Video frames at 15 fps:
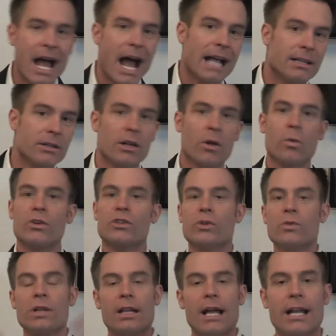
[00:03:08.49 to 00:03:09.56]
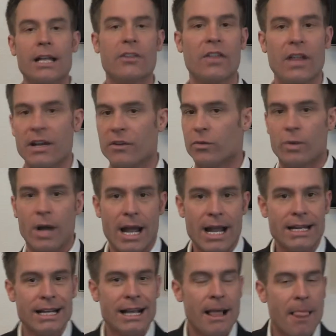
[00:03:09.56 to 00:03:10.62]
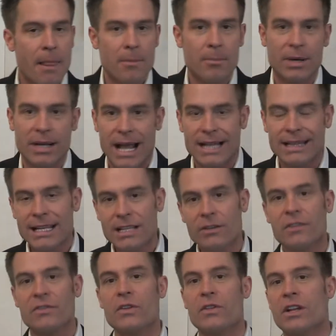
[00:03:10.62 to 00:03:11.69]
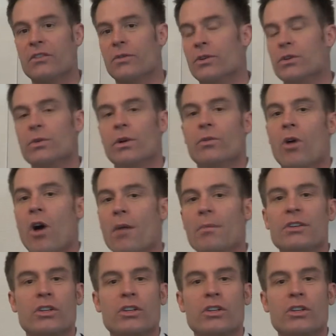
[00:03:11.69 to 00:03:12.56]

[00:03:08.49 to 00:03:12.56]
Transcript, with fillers: I, you know, we're doing a lot of things right, but I think there are a few things we're doing wrong.